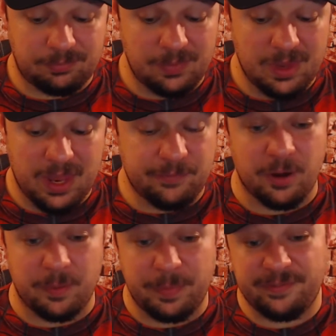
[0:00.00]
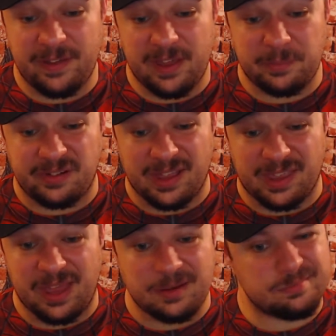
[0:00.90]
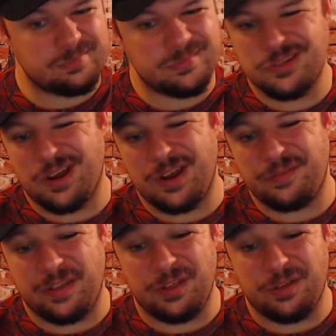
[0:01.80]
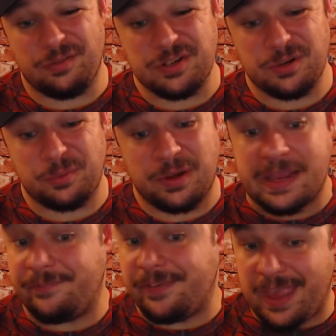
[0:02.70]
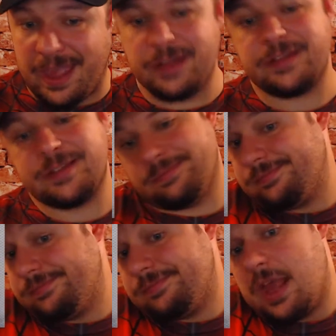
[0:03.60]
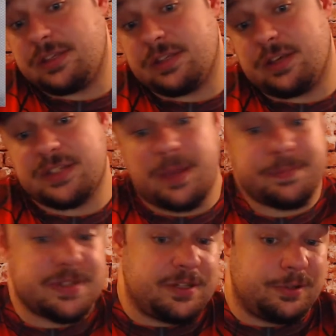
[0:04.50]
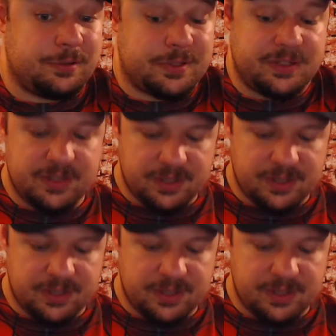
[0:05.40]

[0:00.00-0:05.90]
If you're a big fan of Black Cat, try and find the original one. If you can't, it's a good substitute.